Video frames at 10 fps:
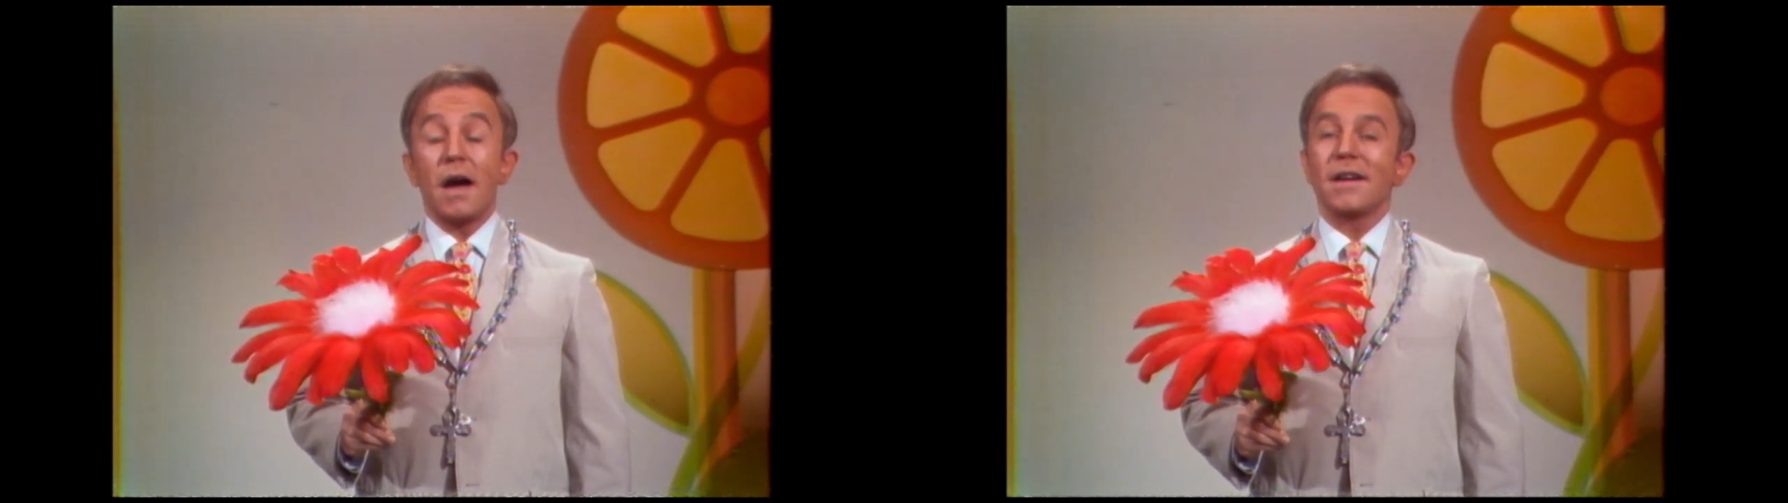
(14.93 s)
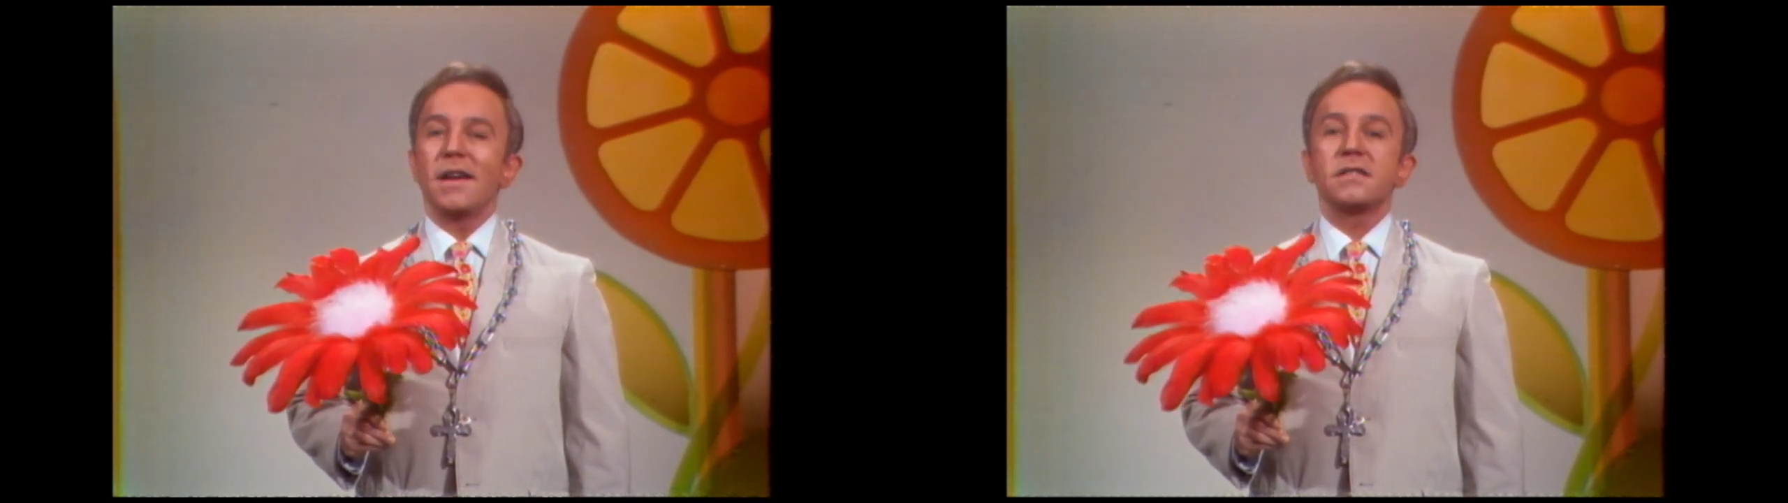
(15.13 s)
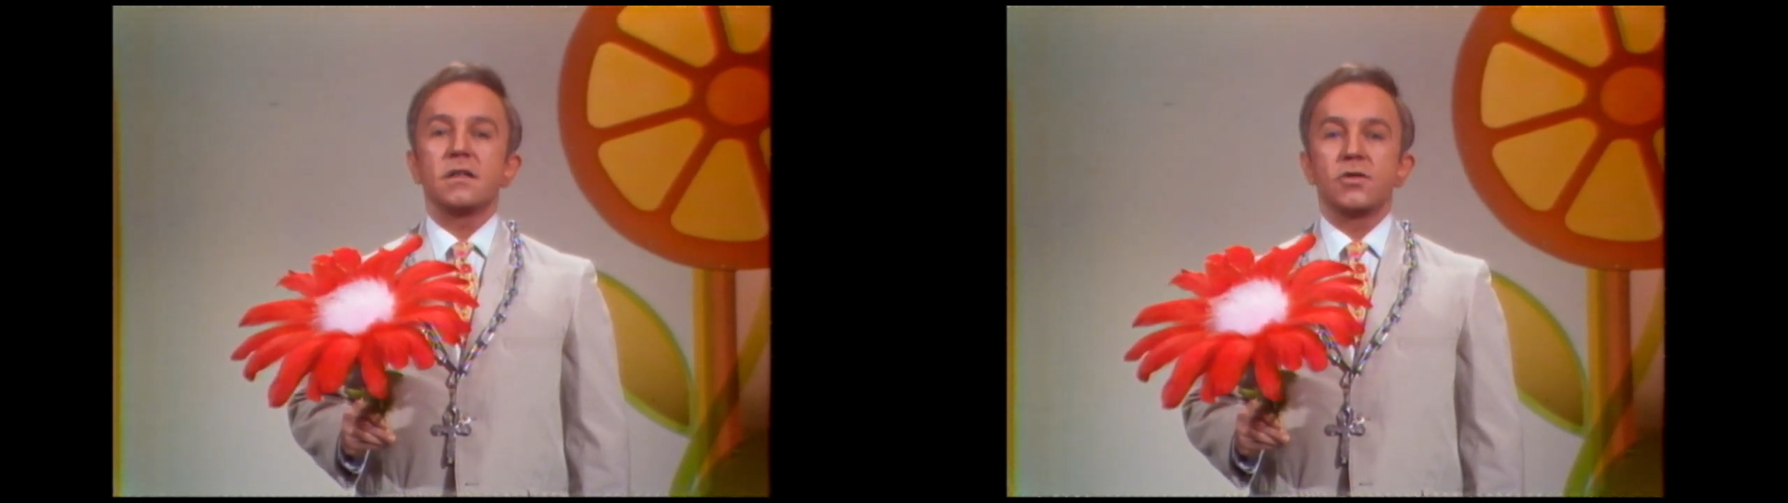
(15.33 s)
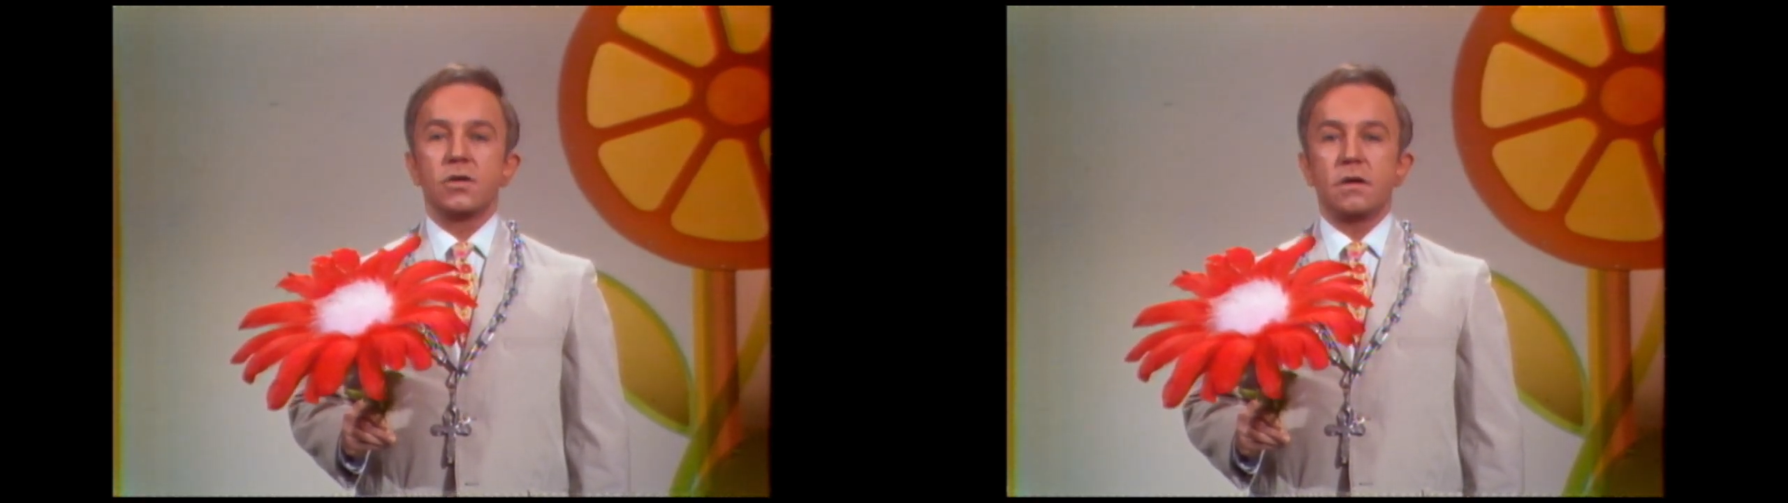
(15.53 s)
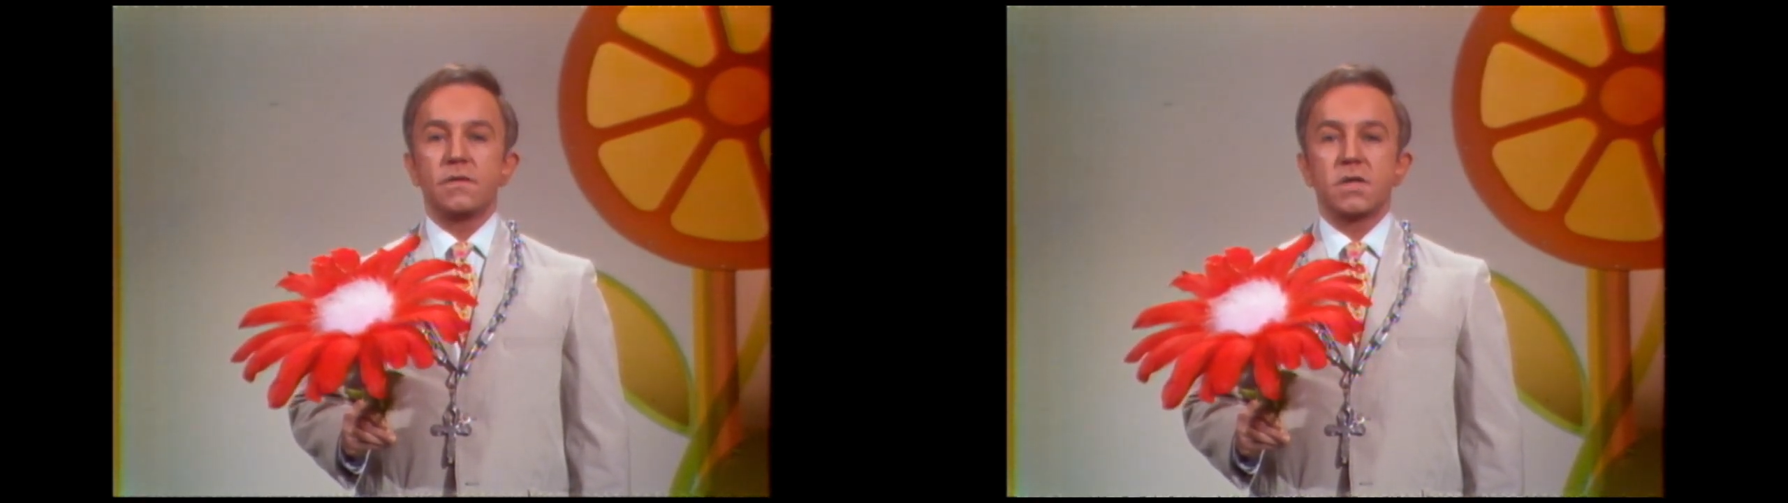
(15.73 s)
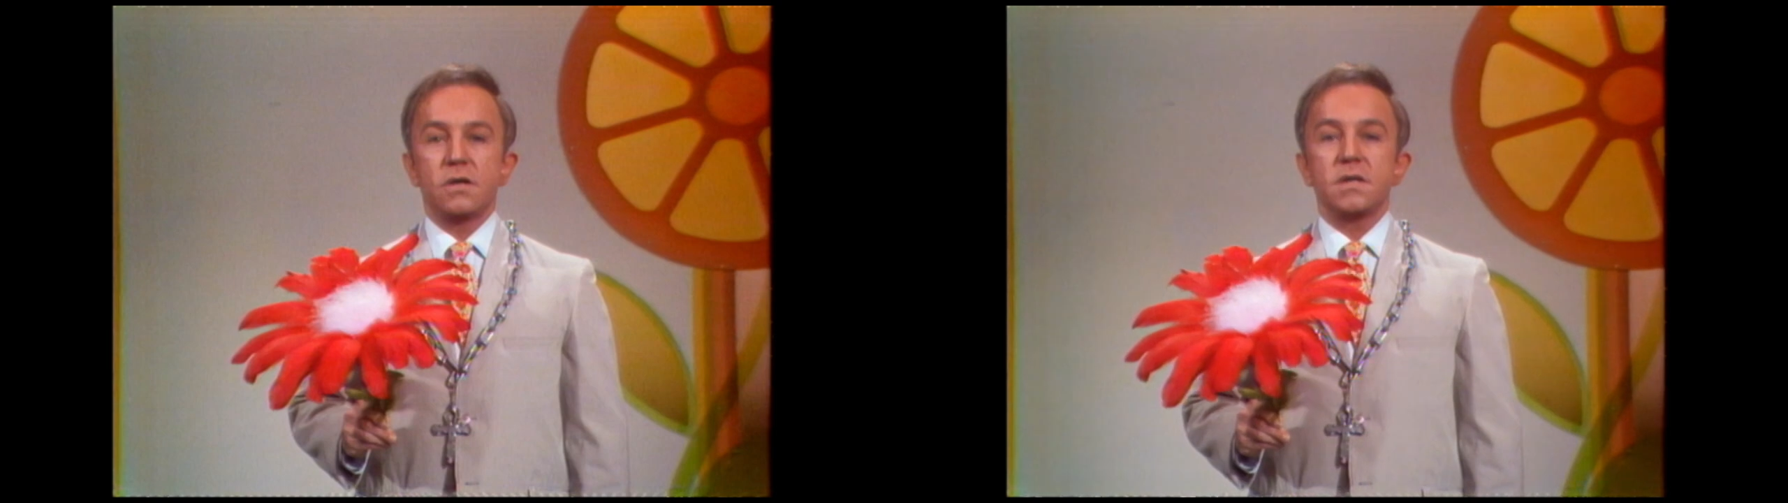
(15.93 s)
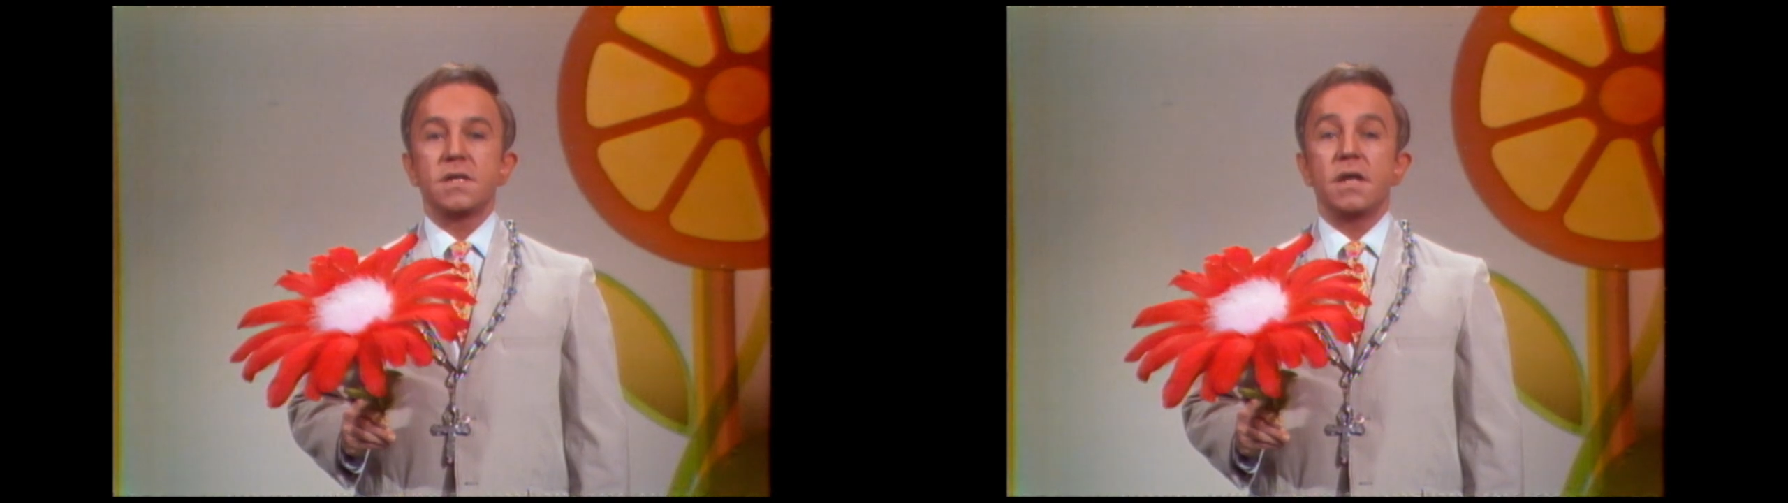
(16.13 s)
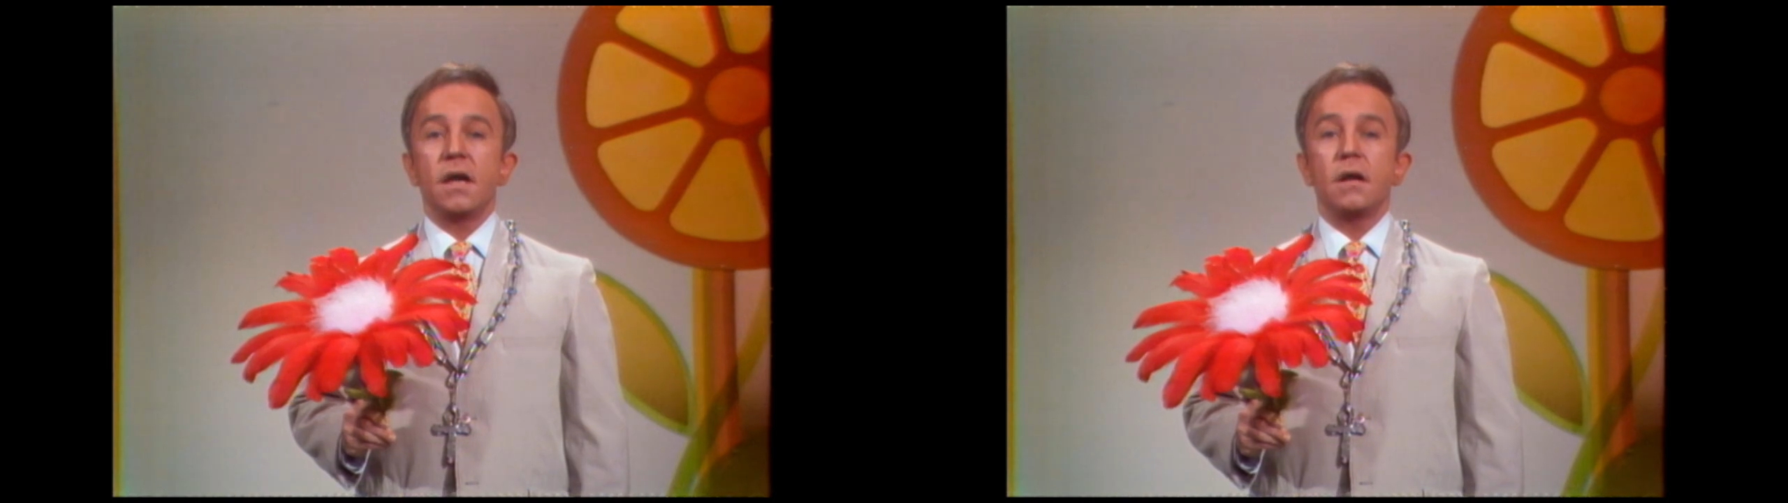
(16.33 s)
I guess I should have stood
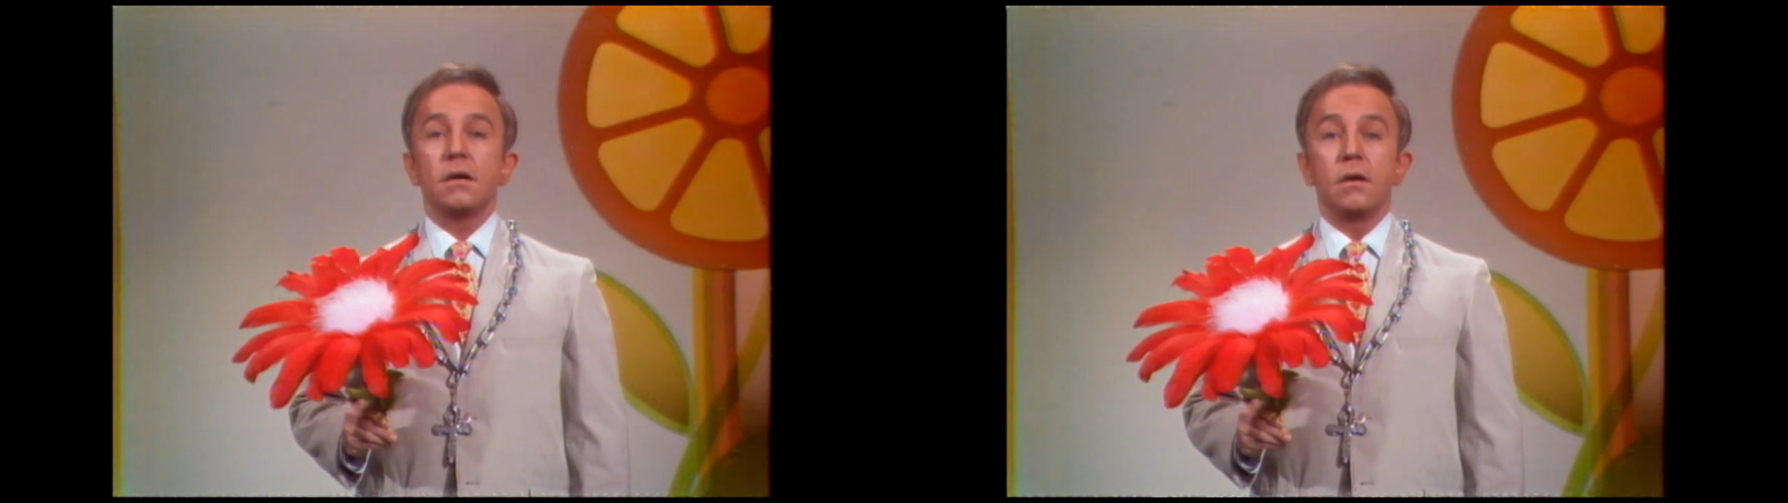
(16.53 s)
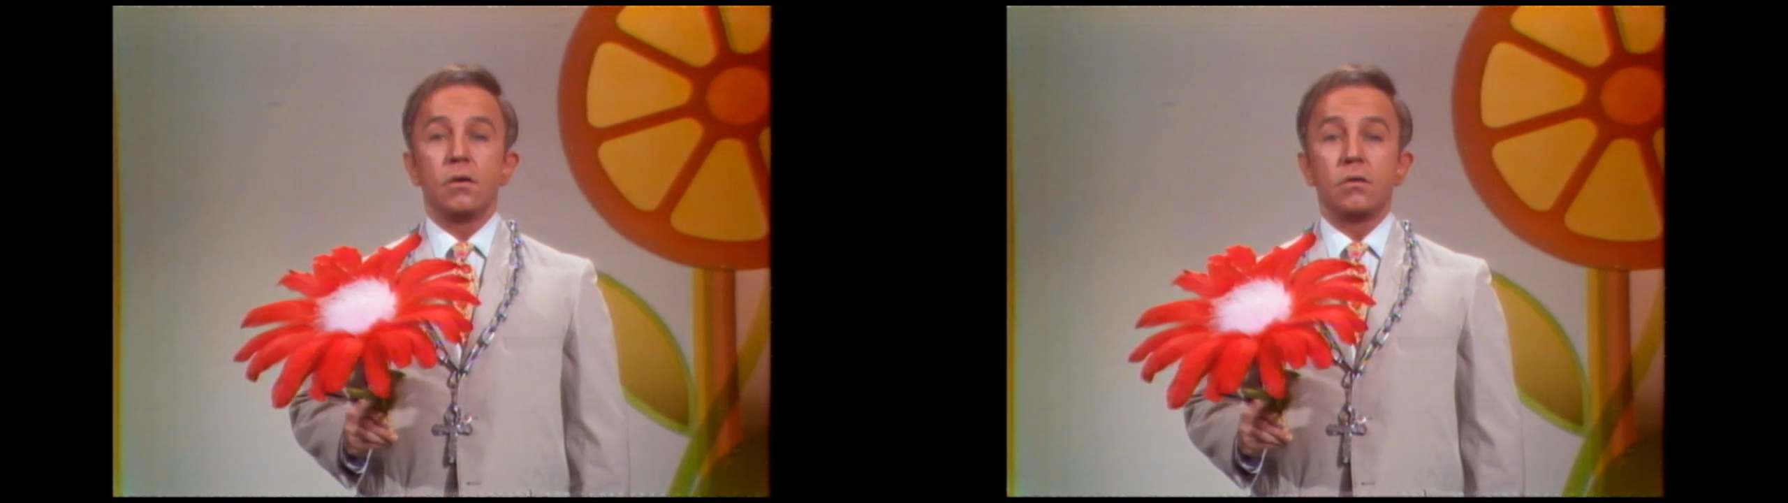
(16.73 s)
still